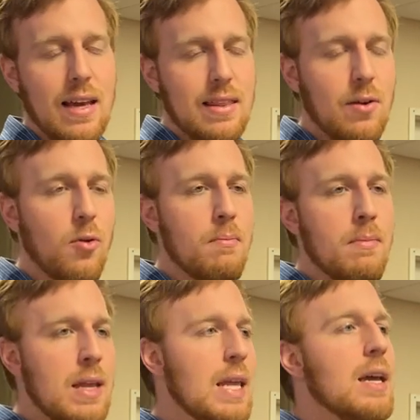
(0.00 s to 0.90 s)
that. There were
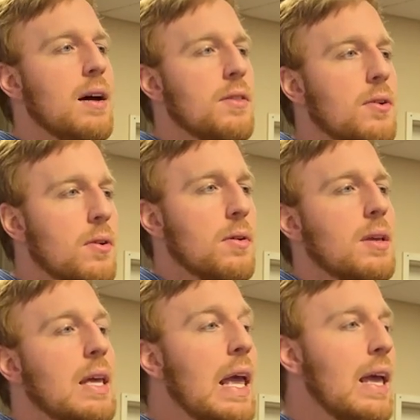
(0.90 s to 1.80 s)
many other
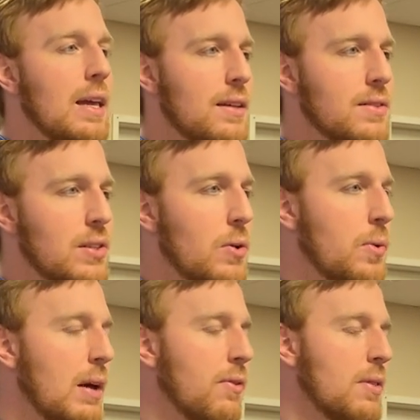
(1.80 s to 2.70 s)
kings who,
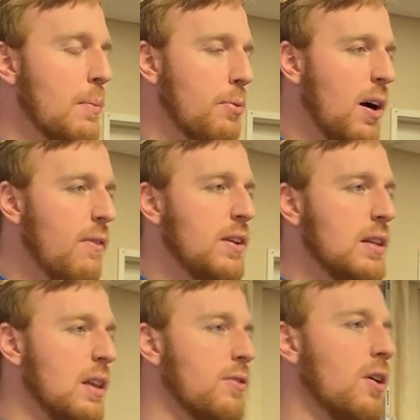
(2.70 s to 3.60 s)
whenever a prophet
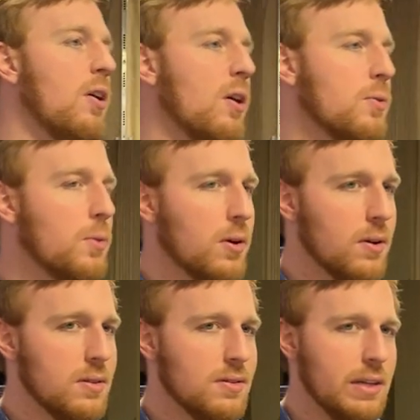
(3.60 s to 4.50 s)
delivered a hard
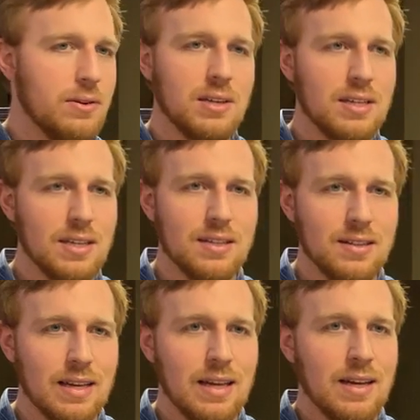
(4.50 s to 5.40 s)
word, you know what they did?
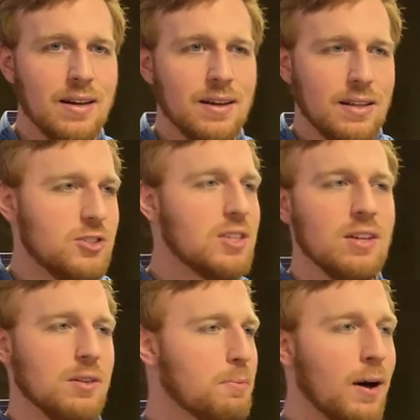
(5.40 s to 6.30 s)
They just
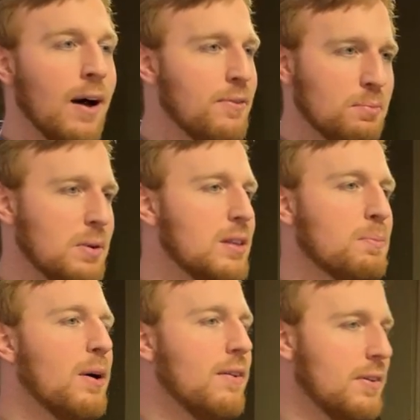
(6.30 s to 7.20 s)
killed the
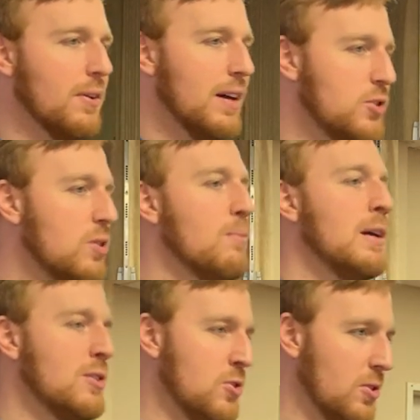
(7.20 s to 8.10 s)
prophet, right? Shoot the
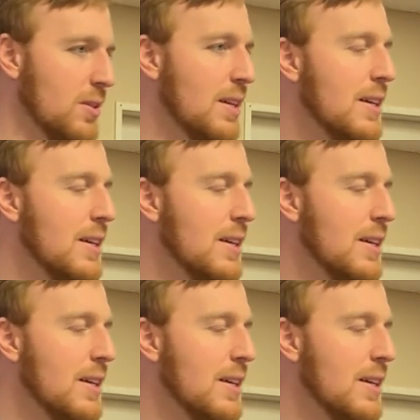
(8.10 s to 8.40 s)
messenger.